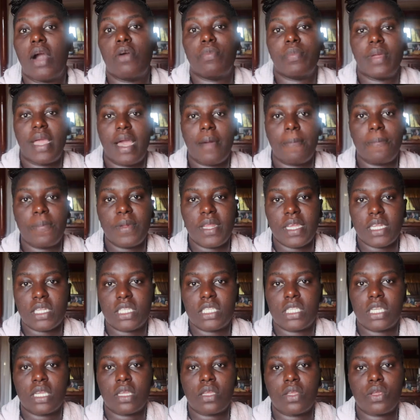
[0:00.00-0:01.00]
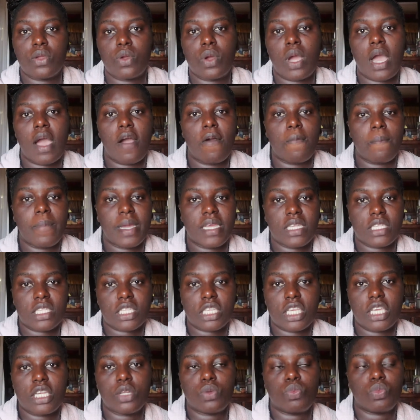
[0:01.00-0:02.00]
I'll be updating you how my
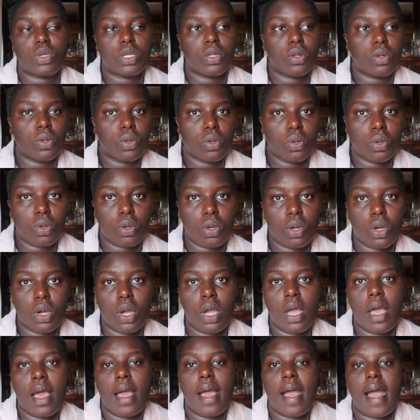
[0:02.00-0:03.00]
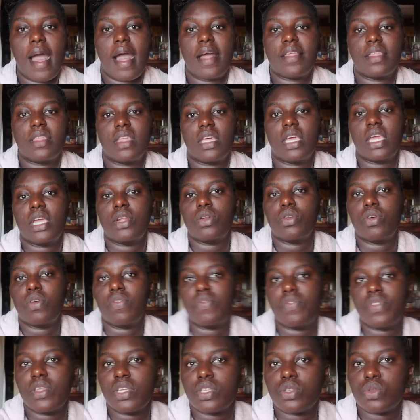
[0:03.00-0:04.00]
skin will look at the end
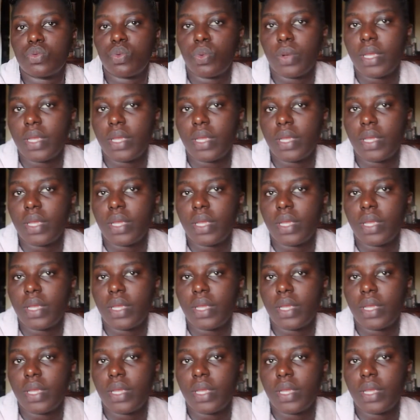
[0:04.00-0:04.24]
of this